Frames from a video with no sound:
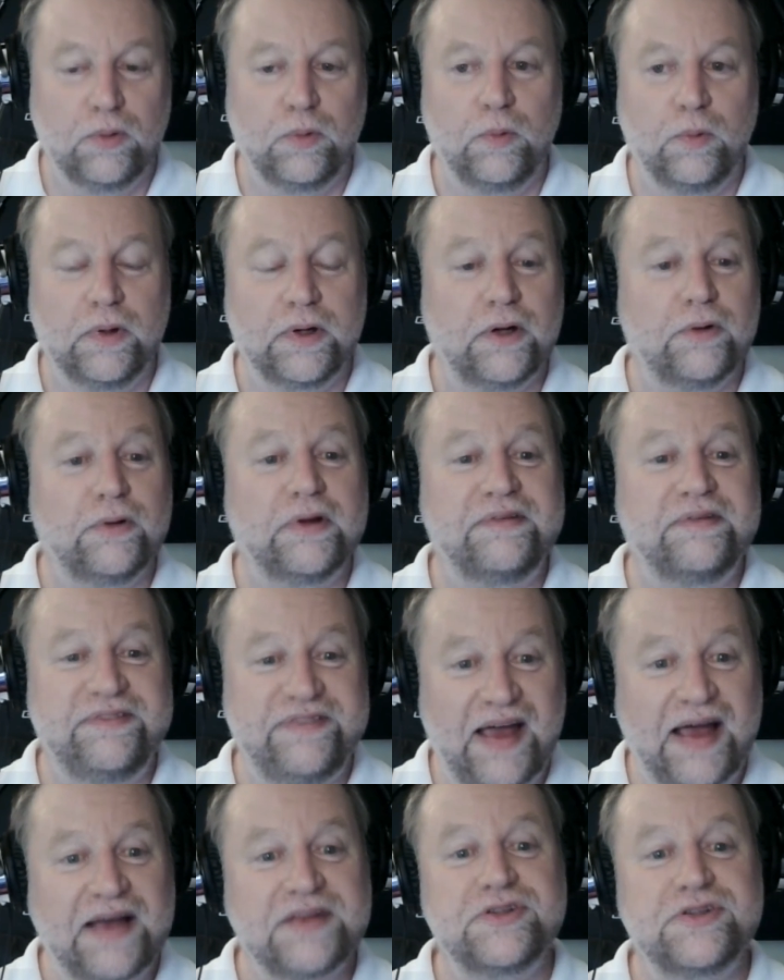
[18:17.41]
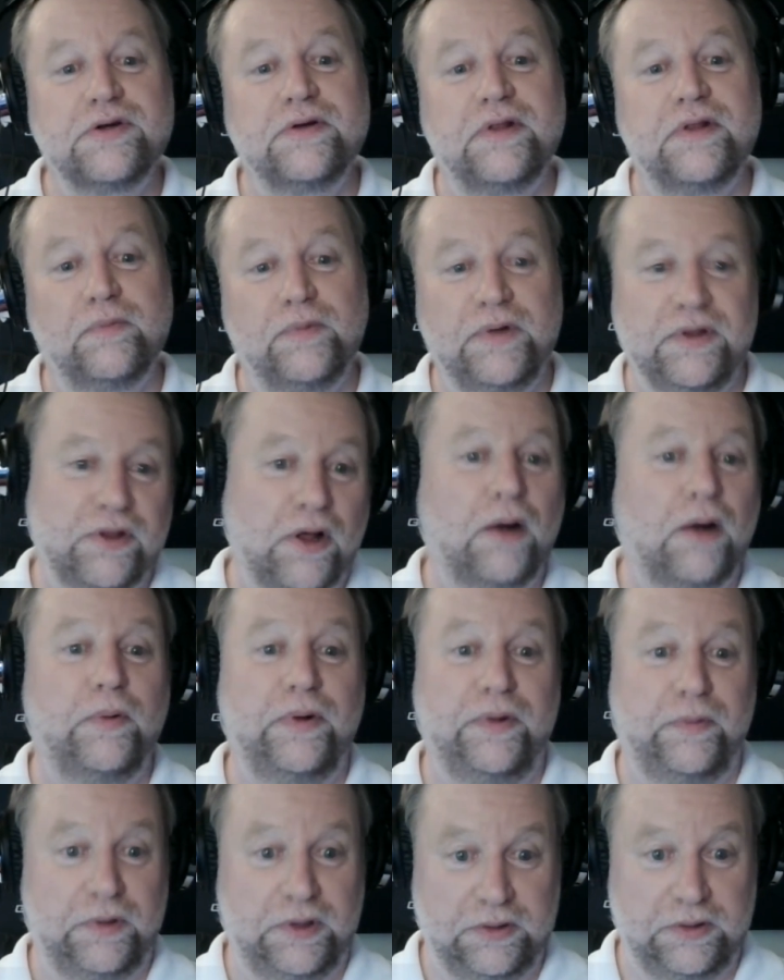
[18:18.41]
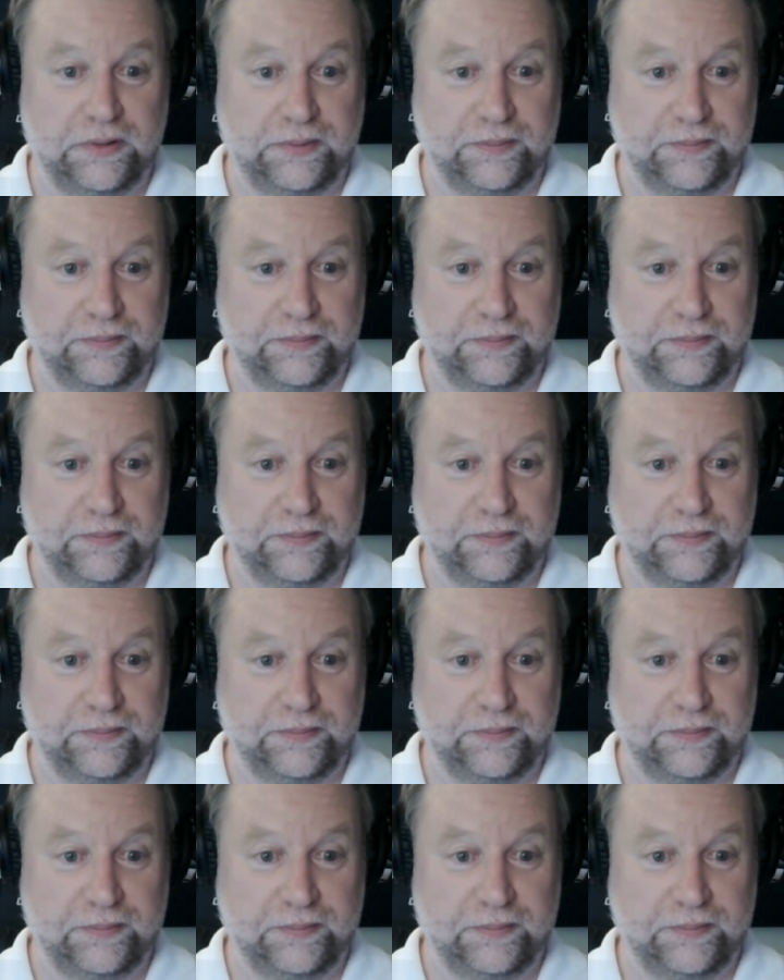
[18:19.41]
we're going faster than we thought we would.